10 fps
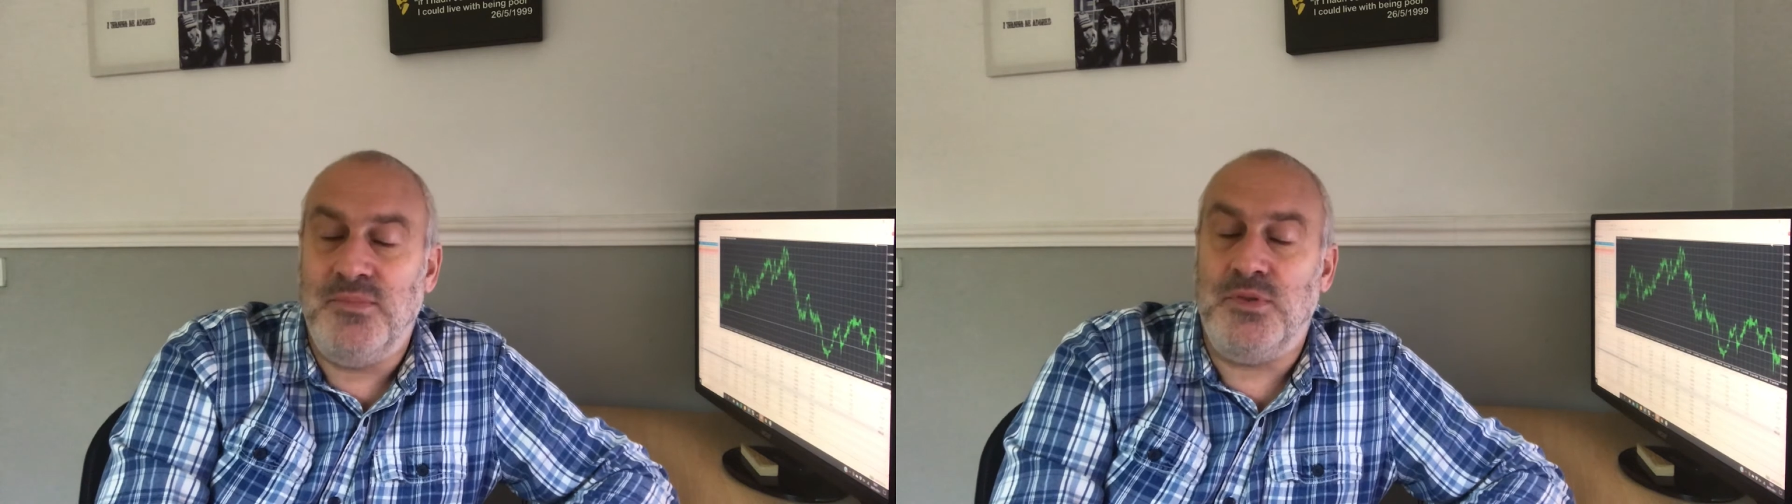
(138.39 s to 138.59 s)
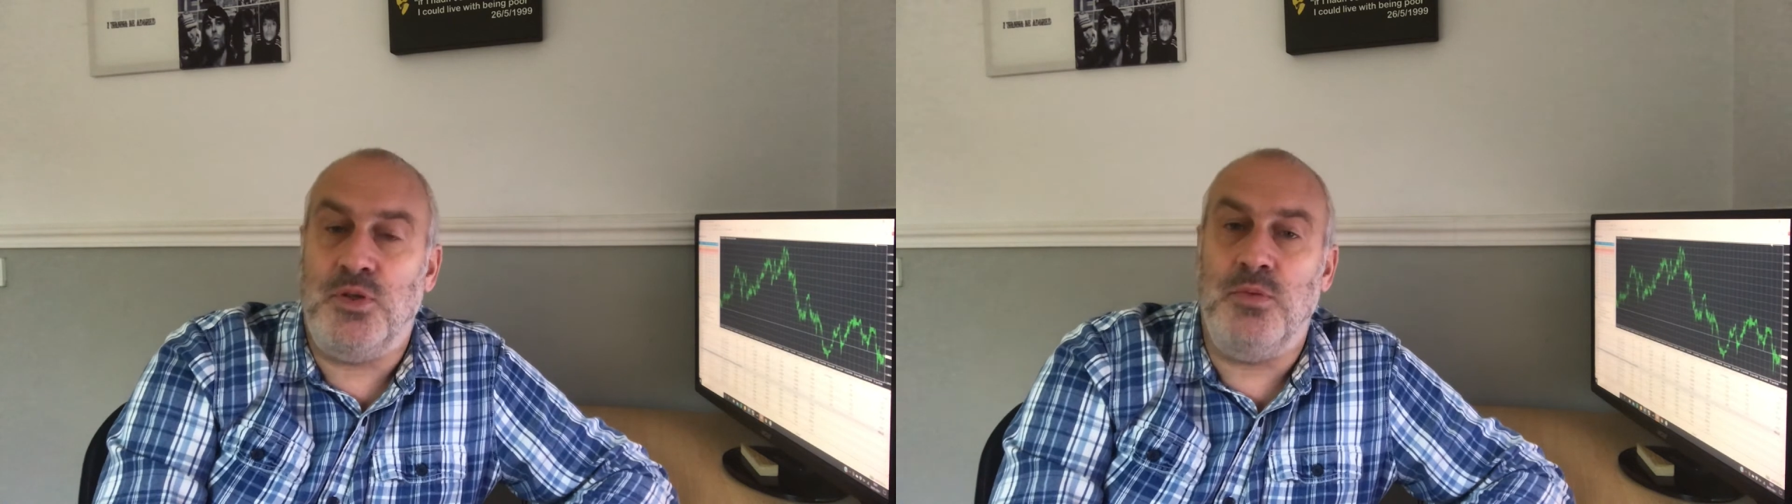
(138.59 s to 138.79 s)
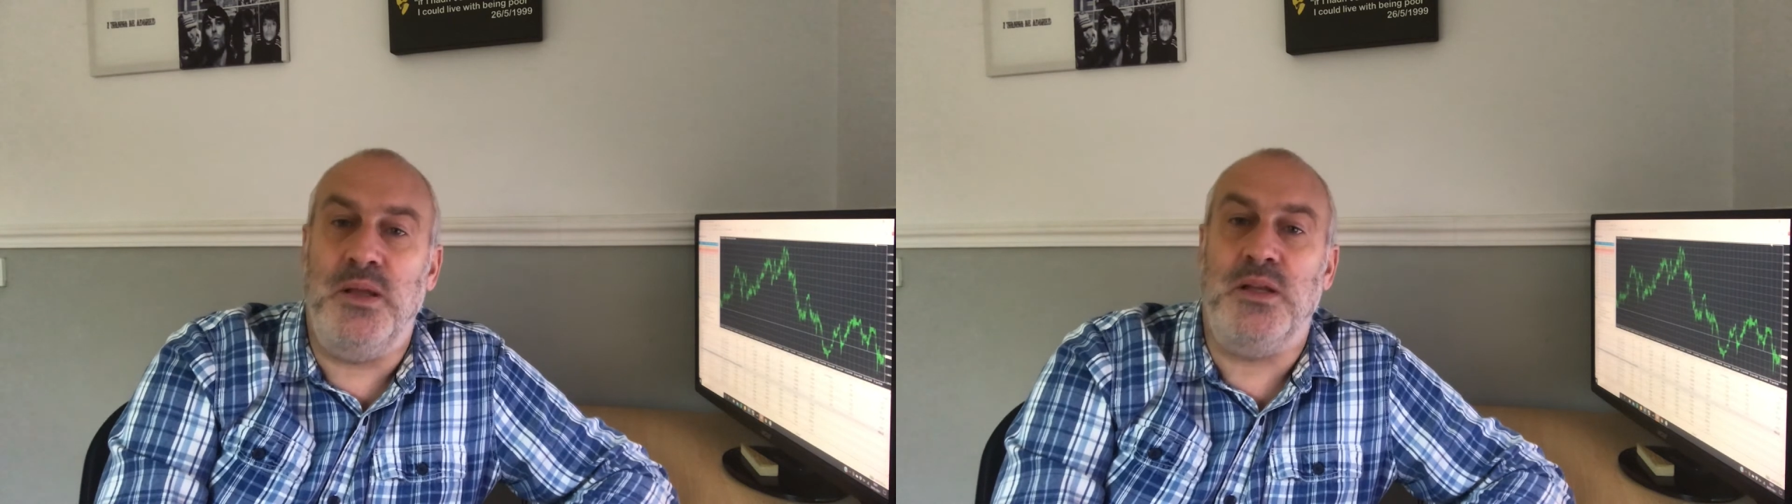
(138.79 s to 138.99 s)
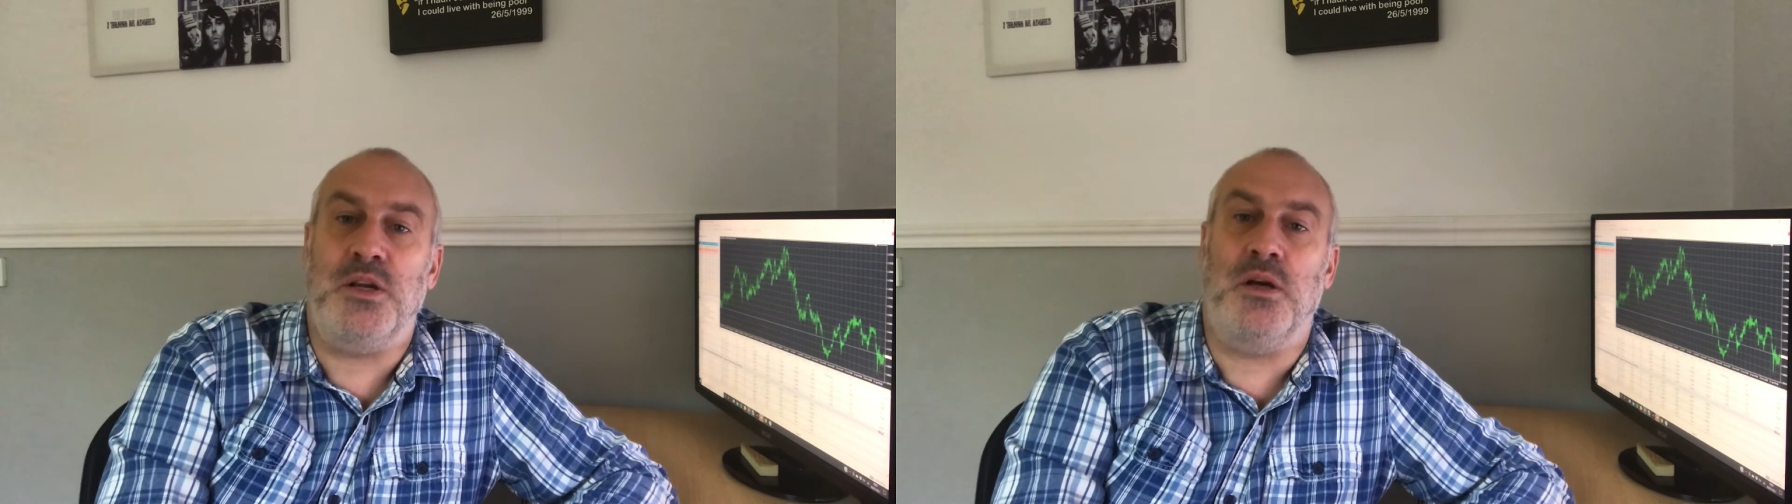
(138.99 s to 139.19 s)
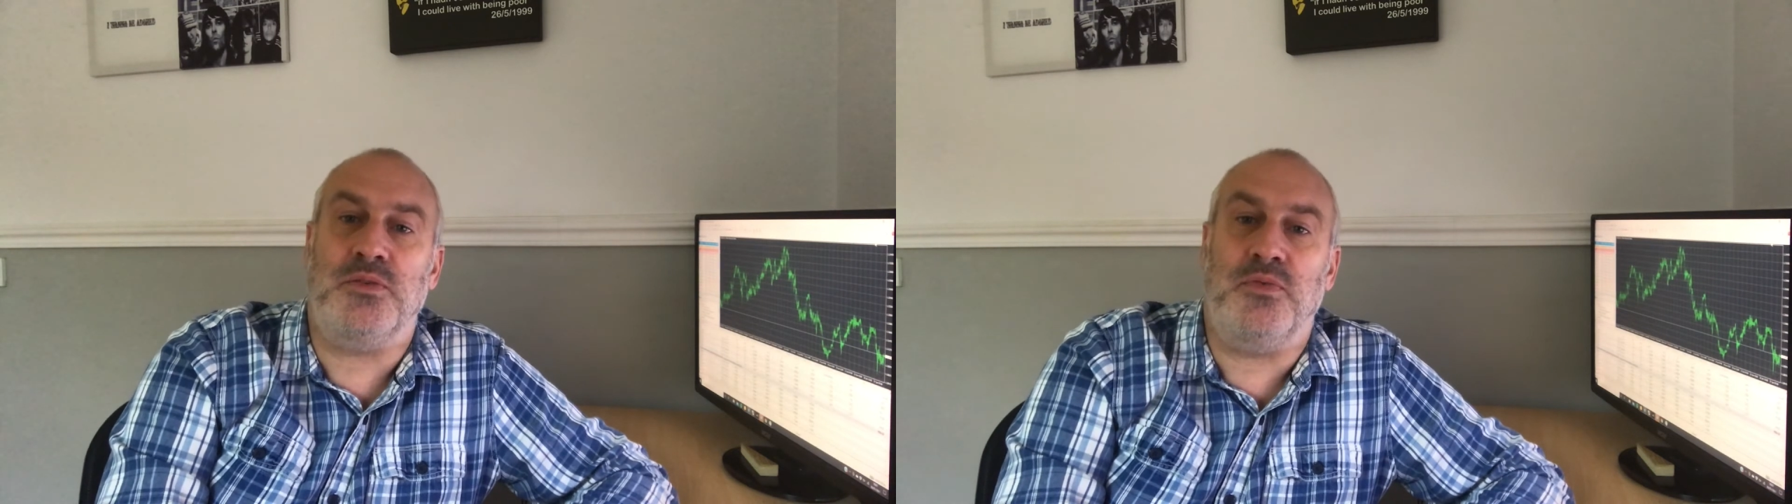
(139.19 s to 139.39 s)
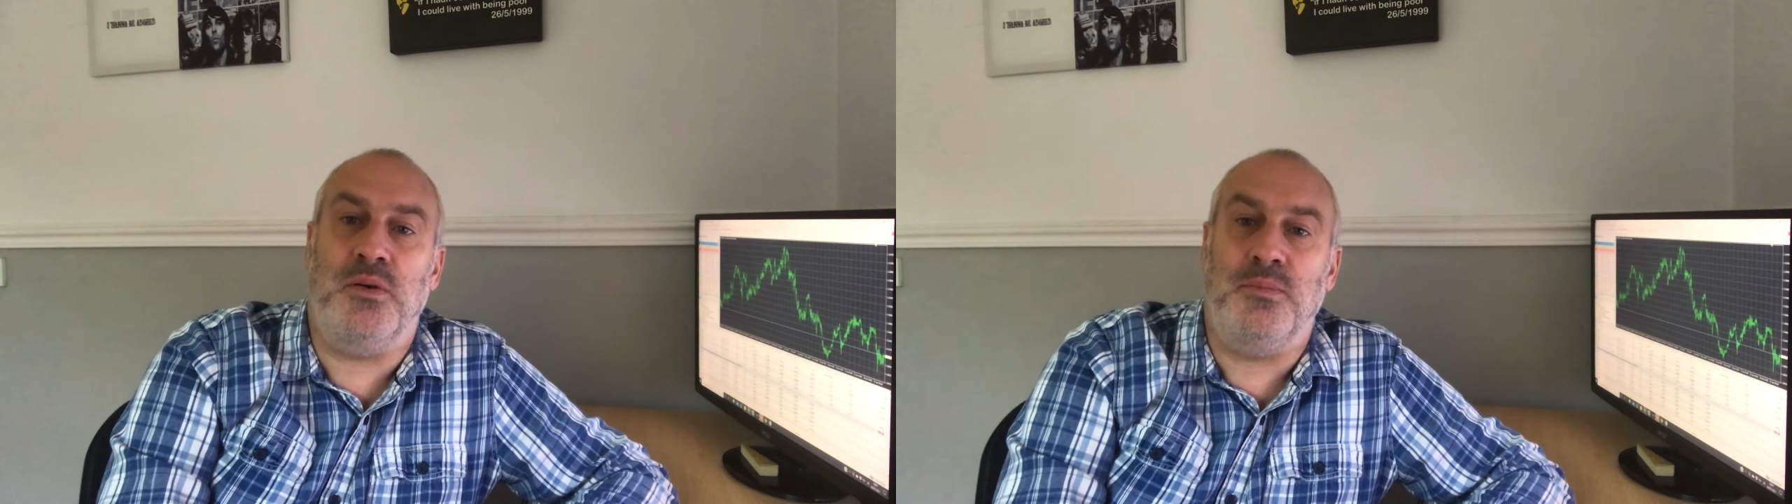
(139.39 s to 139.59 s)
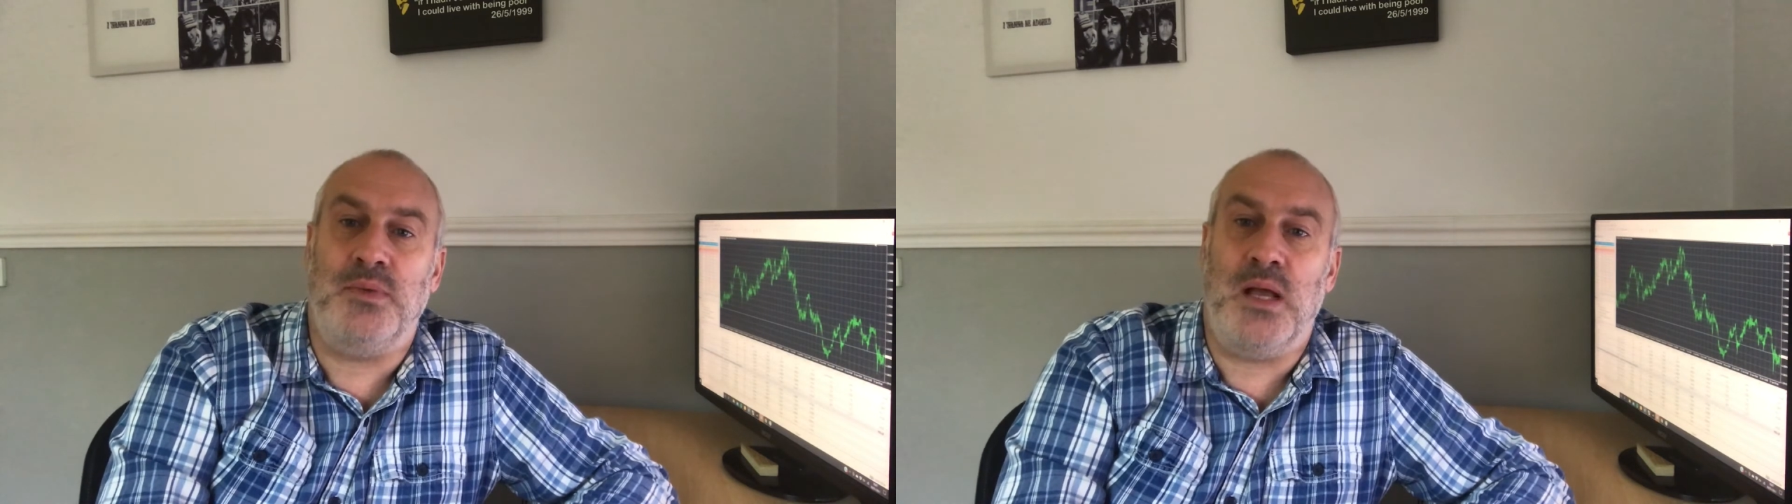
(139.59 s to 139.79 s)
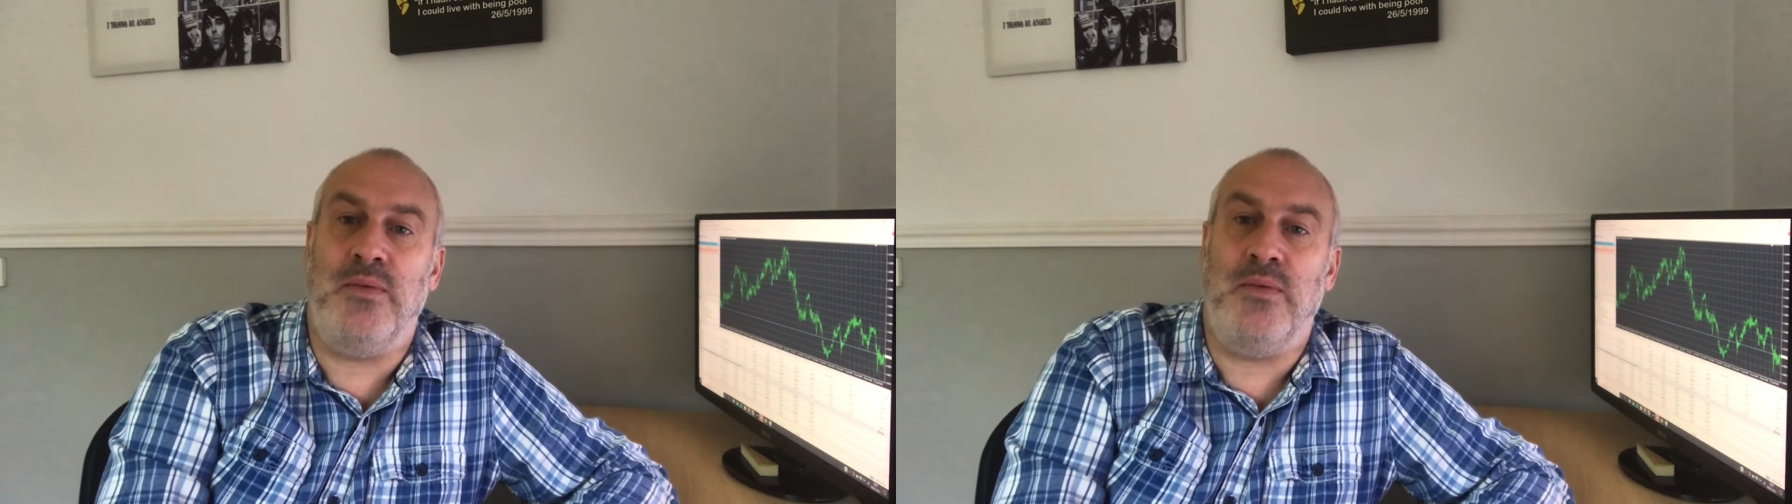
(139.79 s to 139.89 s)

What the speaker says: Could be a chance for a couple of